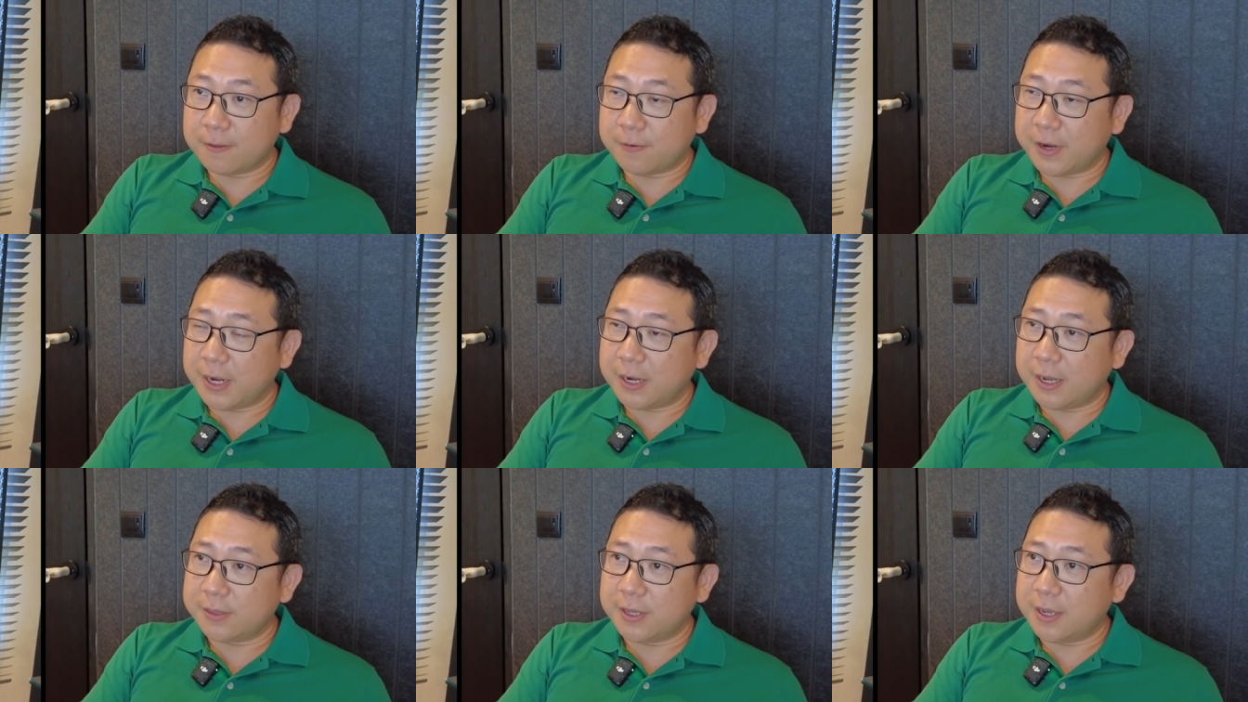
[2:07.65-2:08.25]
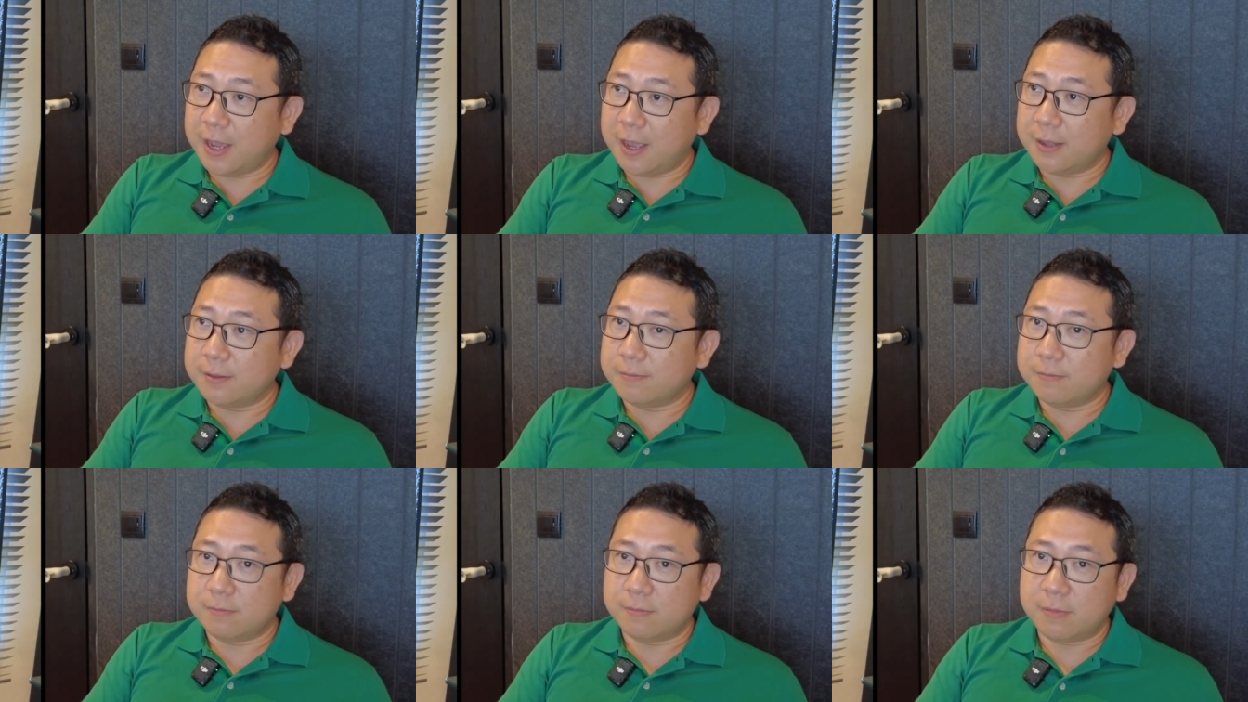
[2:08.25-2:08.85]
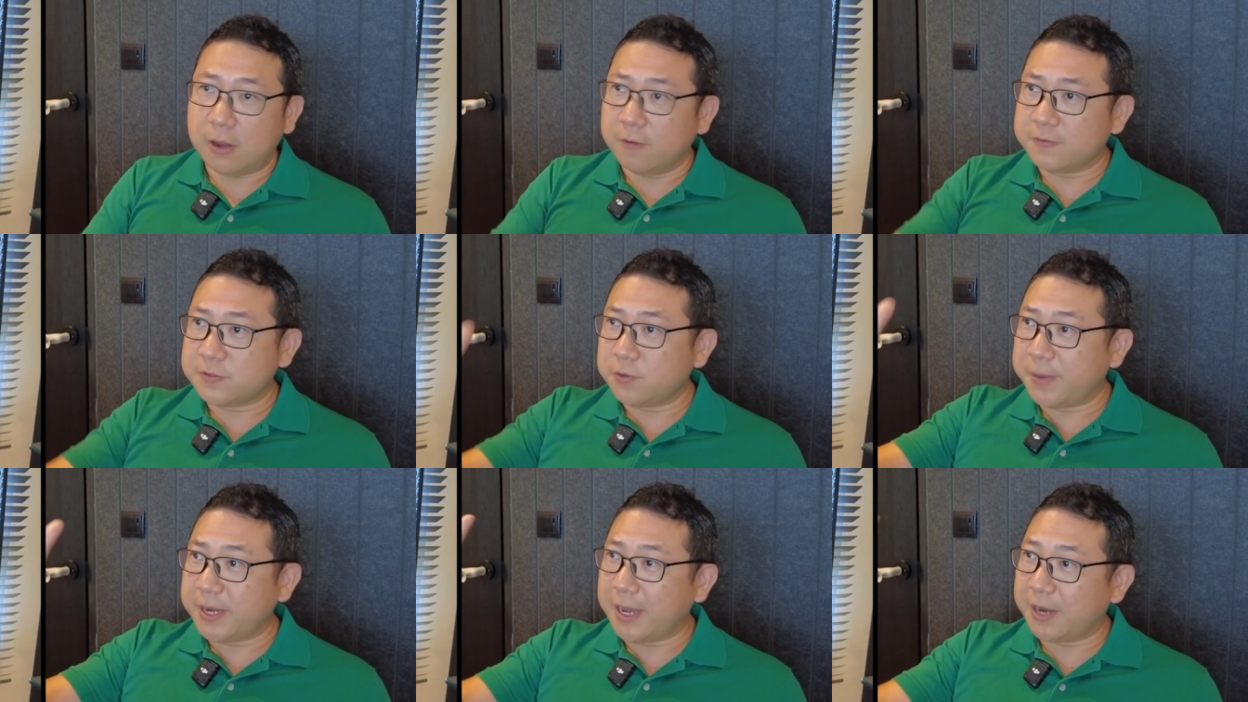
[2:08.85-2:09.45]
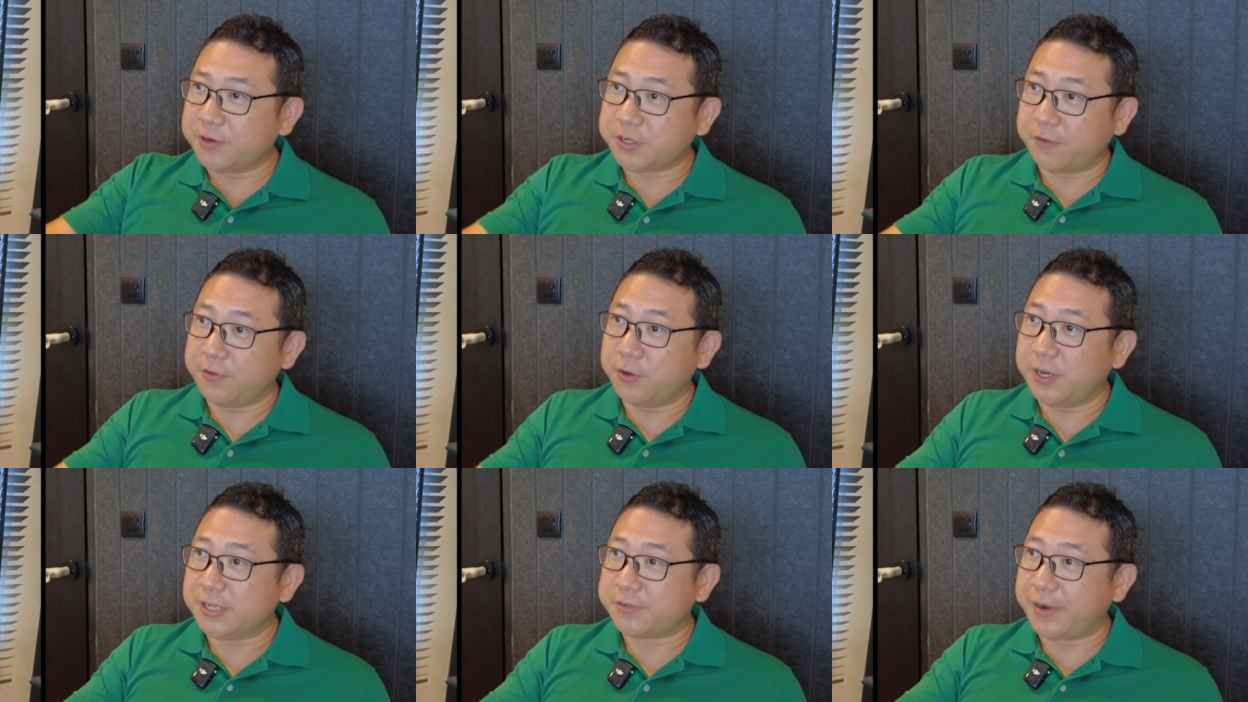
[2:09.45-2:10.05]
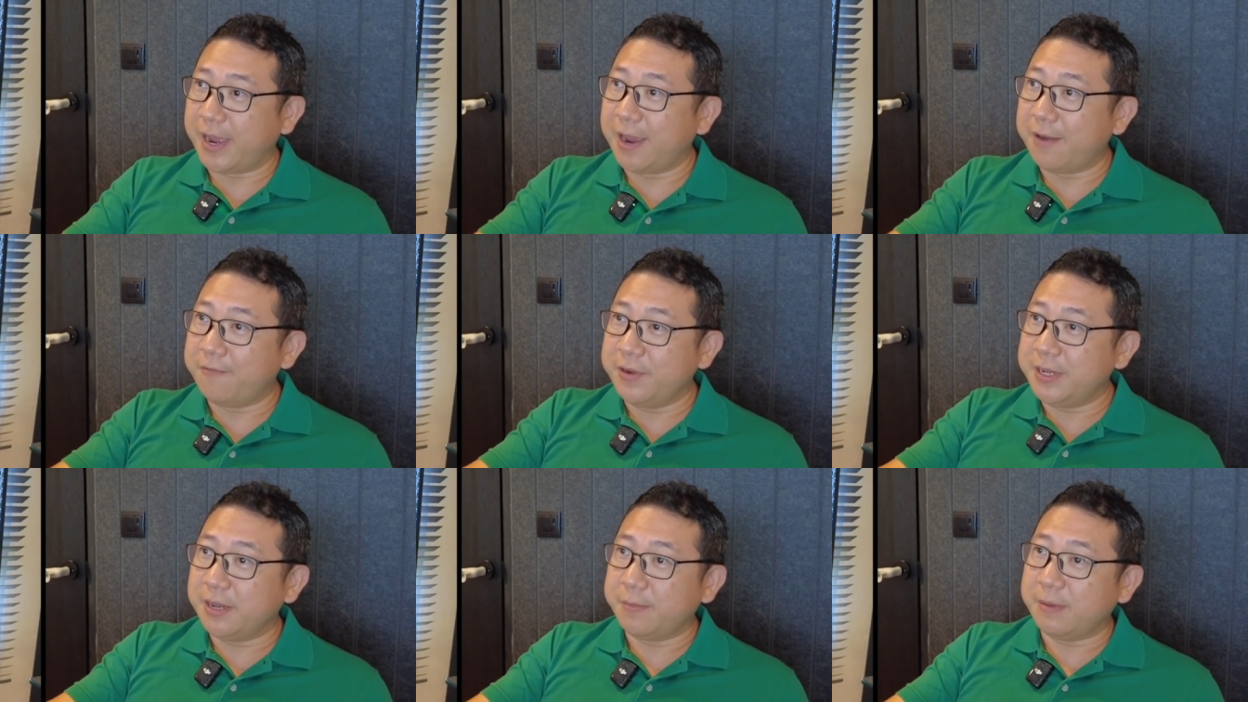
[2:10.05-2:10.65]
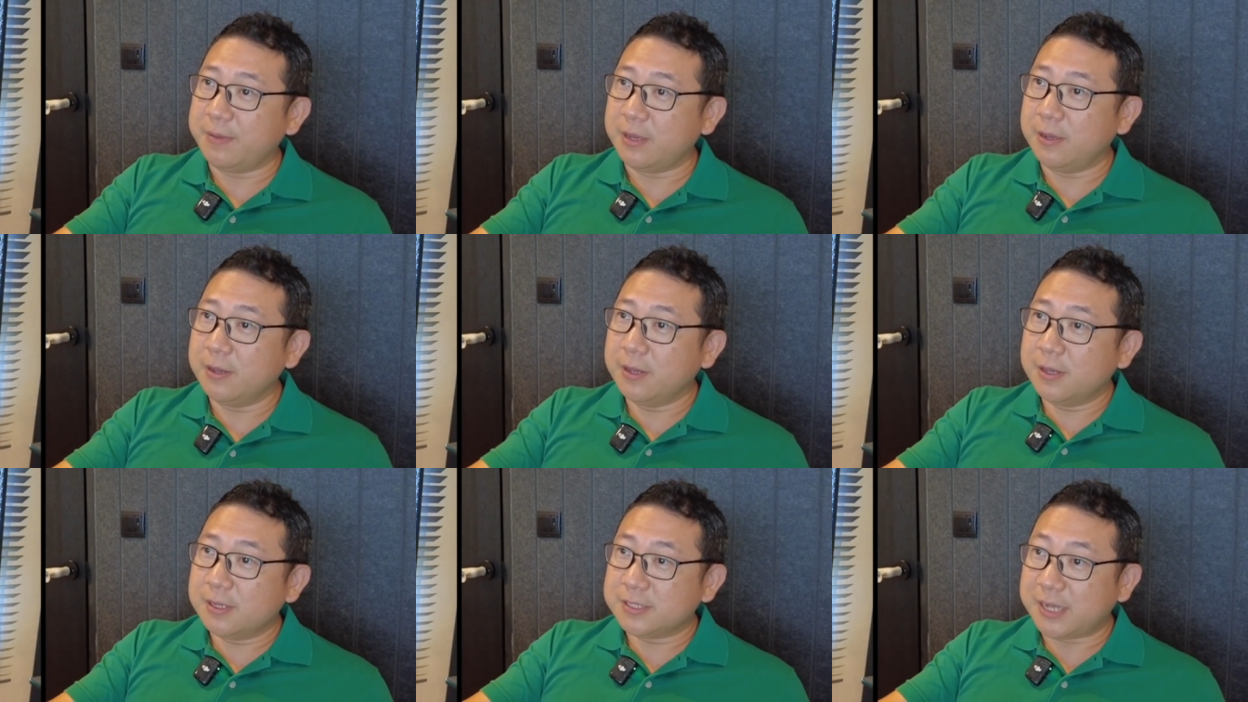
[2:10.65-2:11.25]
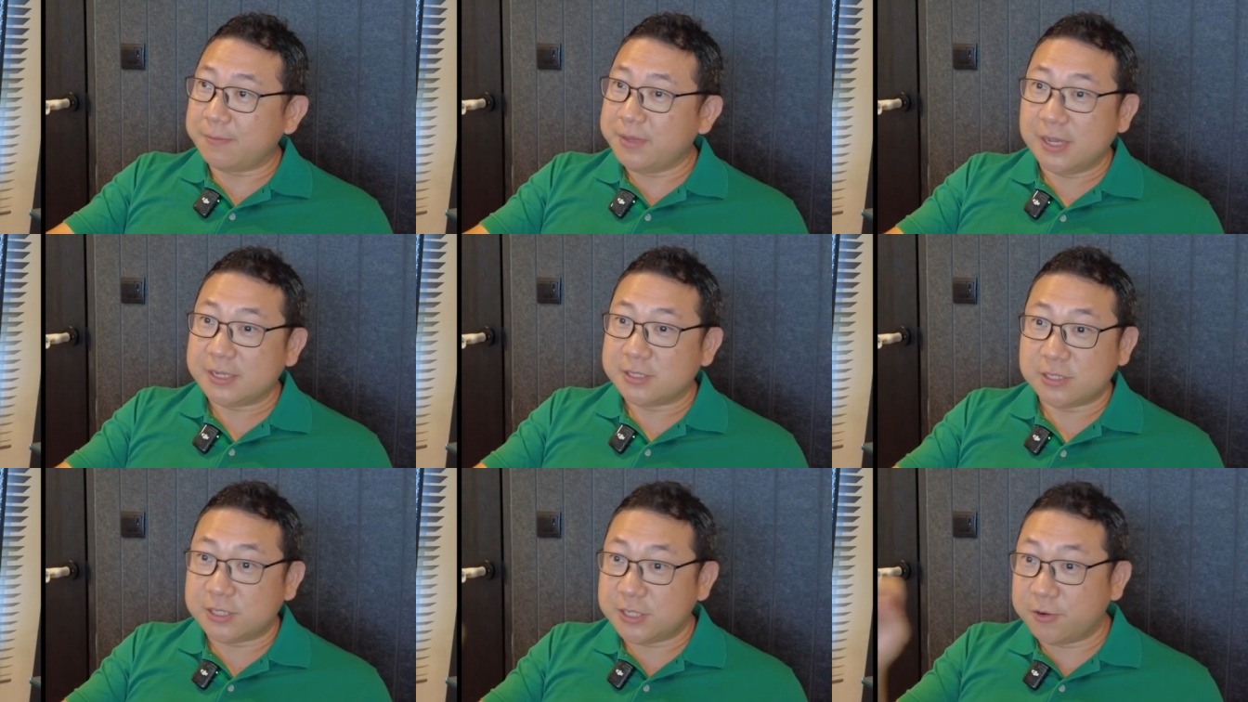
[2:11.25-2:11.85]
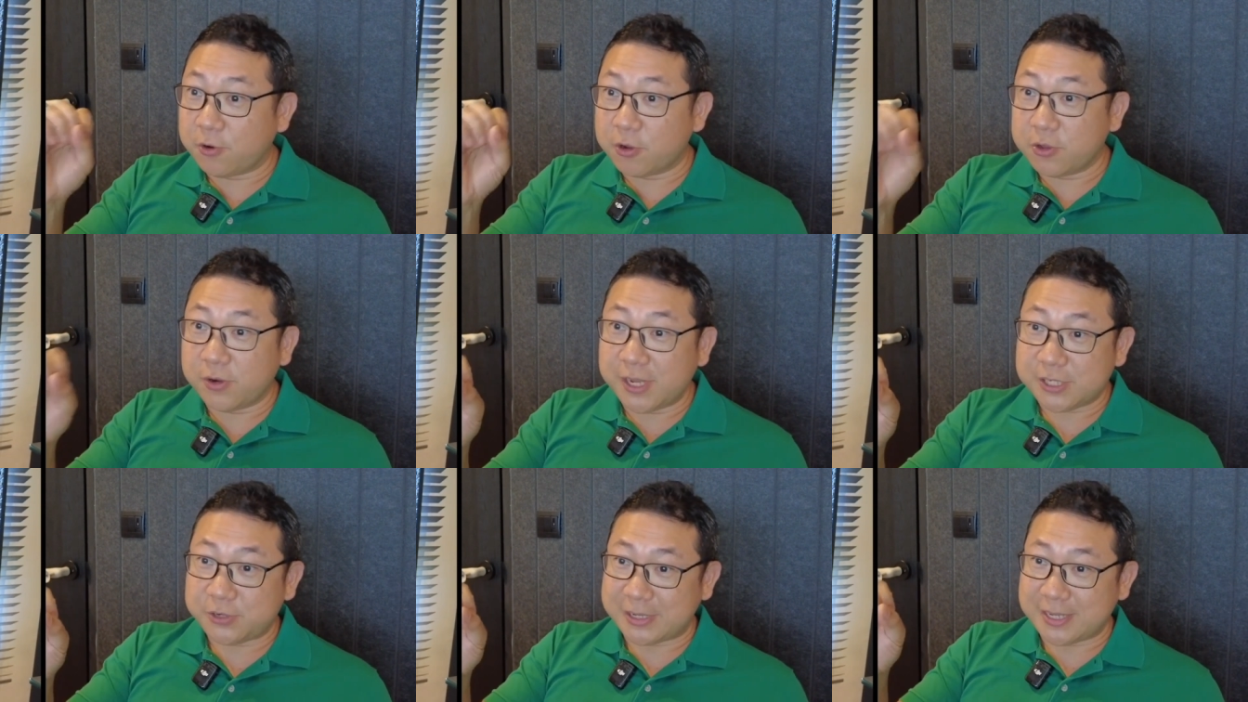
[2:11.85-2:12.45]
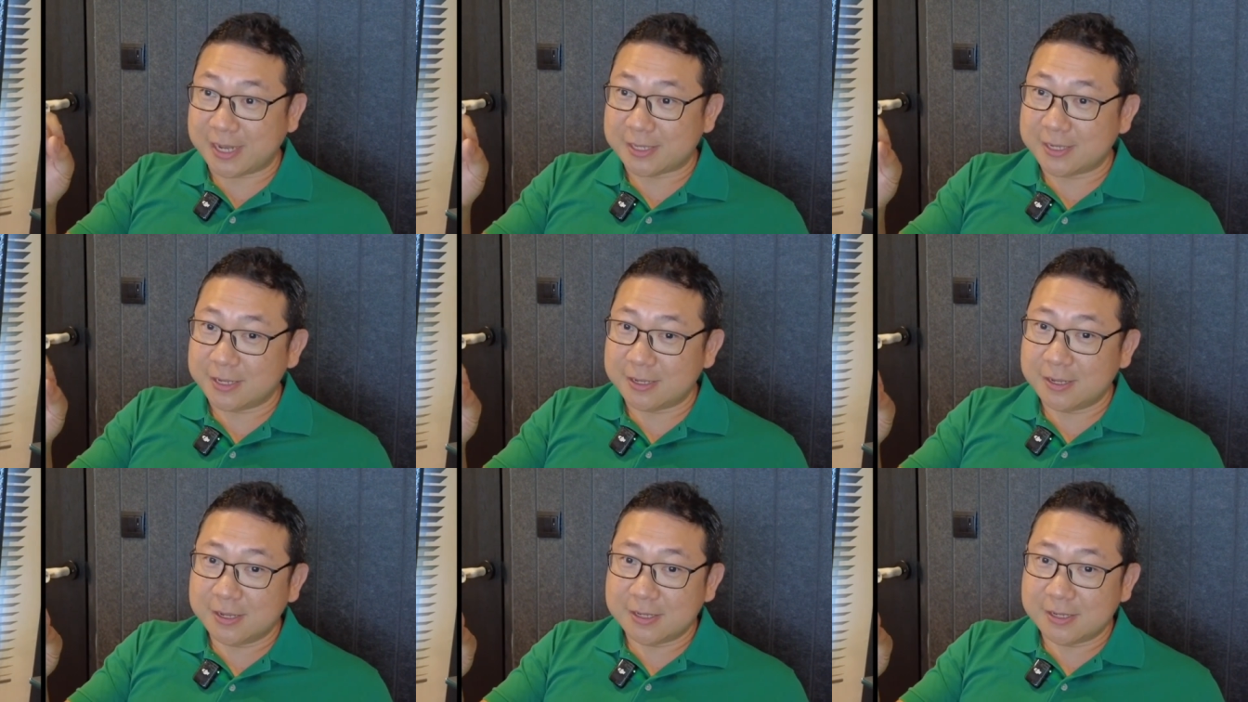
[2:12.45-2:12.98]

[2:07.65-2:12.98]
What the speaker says: Right? And I think, so many hundreds of units, right? Every year, maybe some years, 0 units transacted.